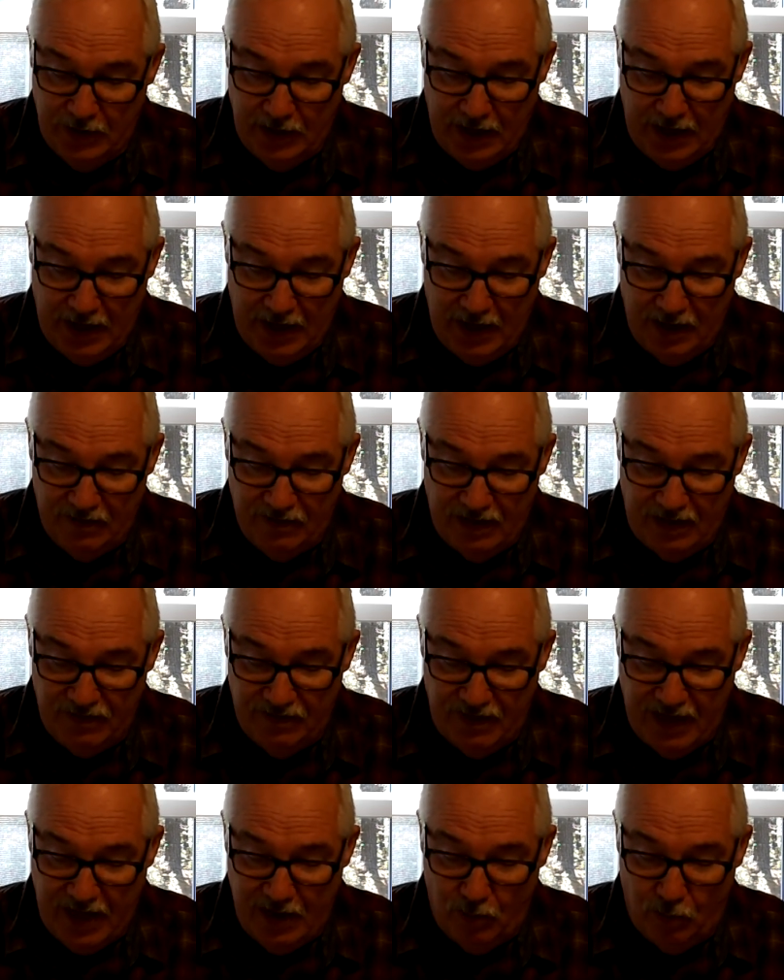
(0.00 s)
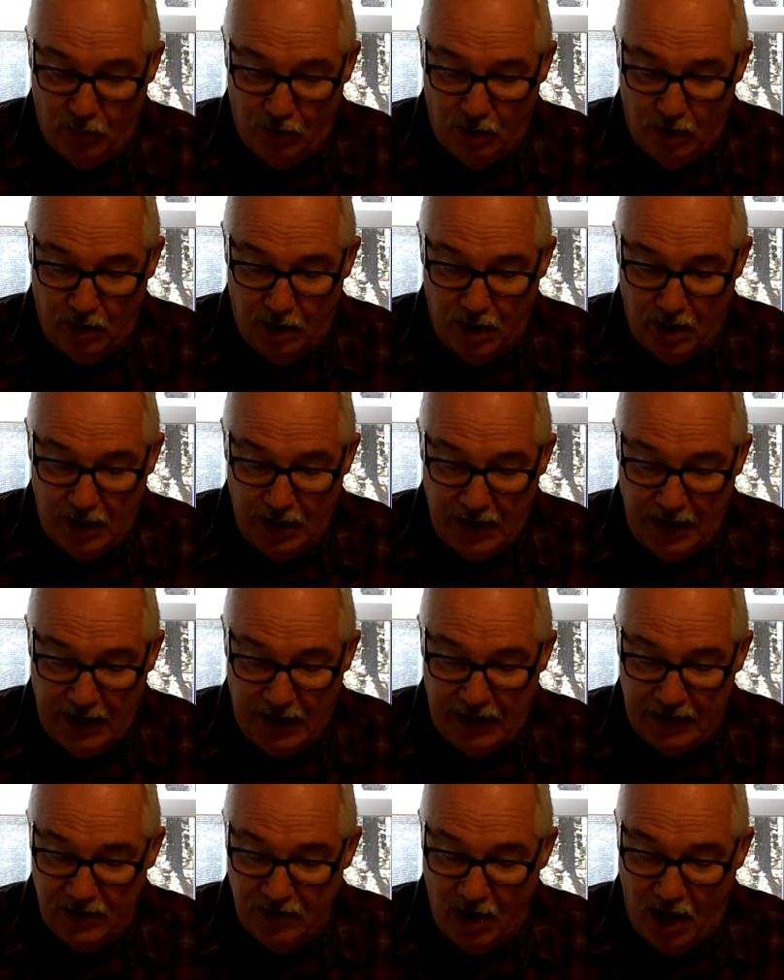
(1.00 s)
uh, that they were
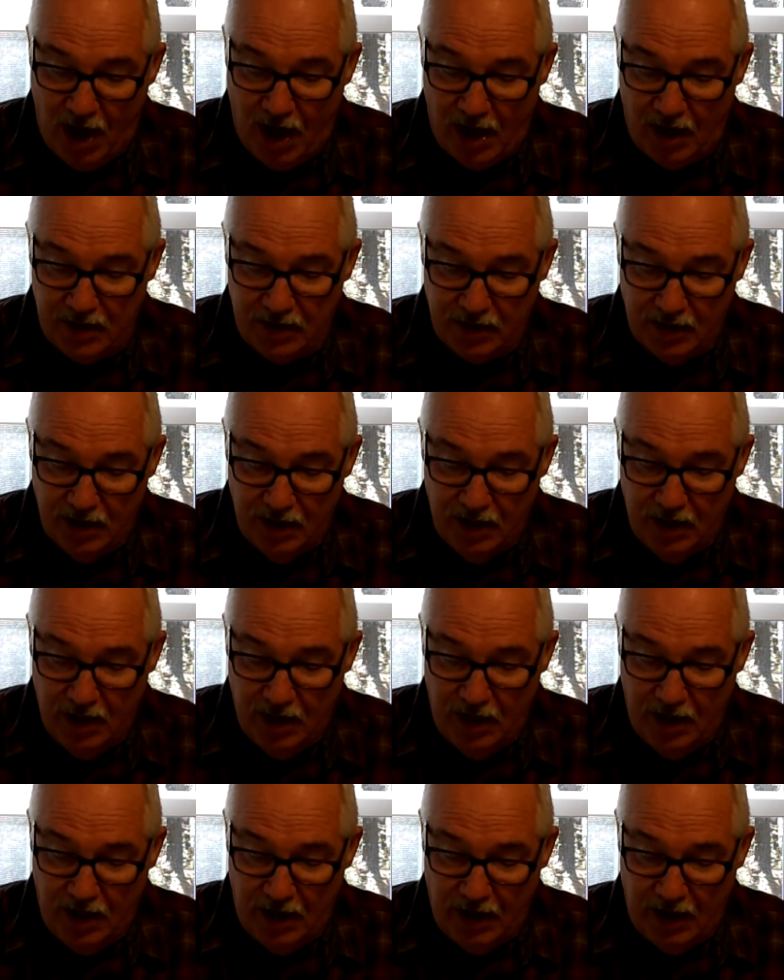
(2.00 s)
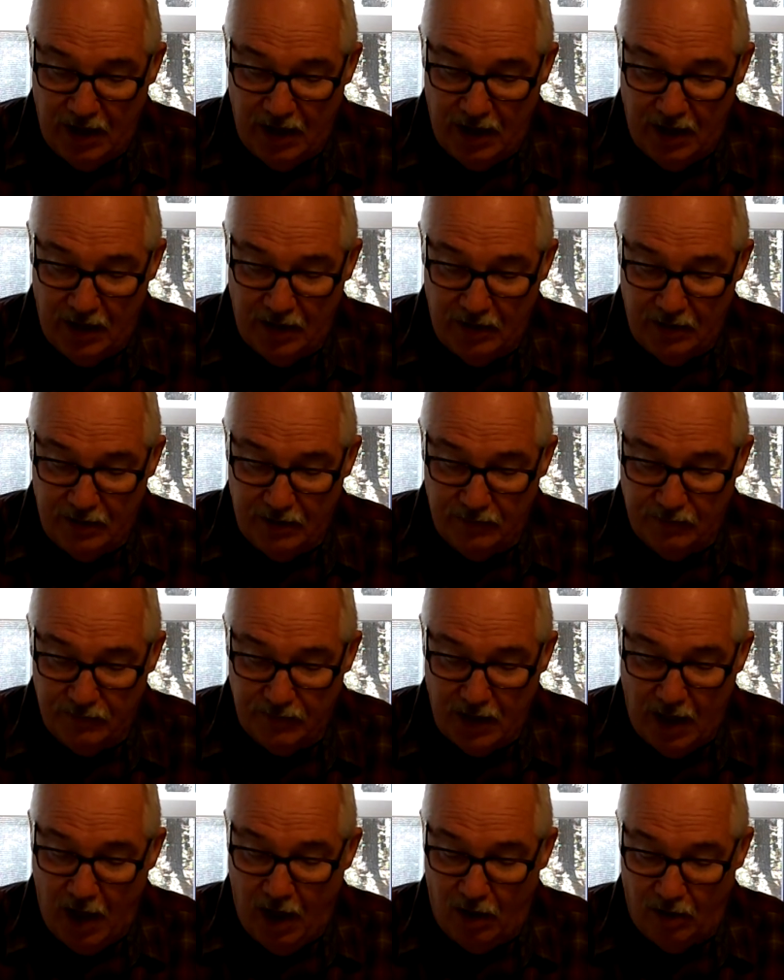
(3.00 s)
uh, not uh,
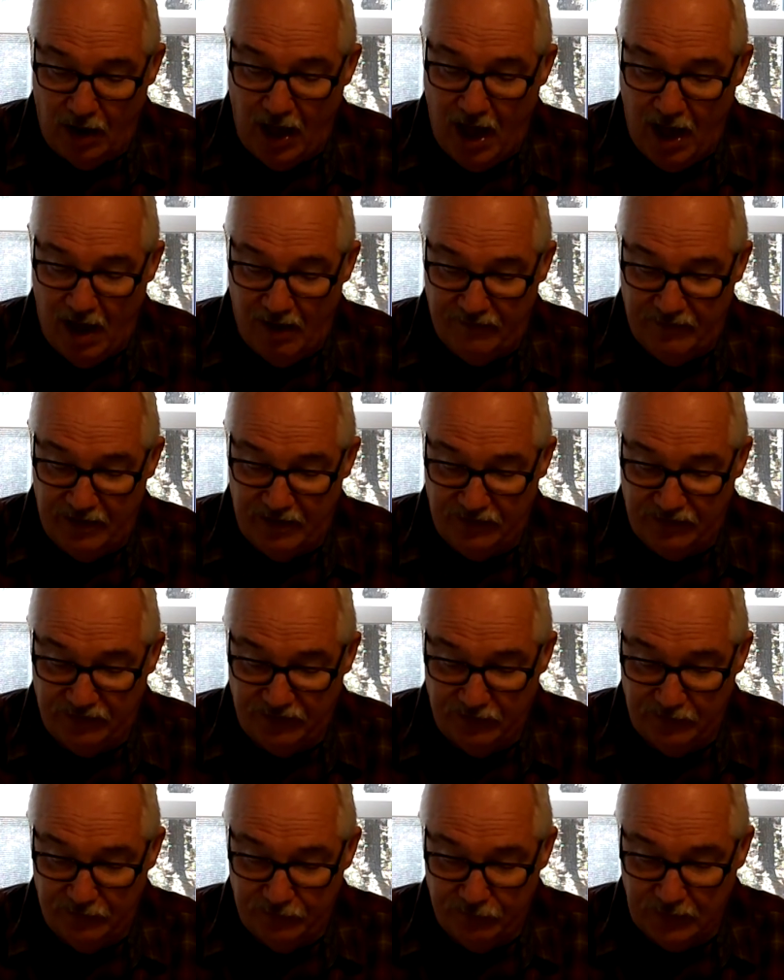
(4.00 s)
all of us.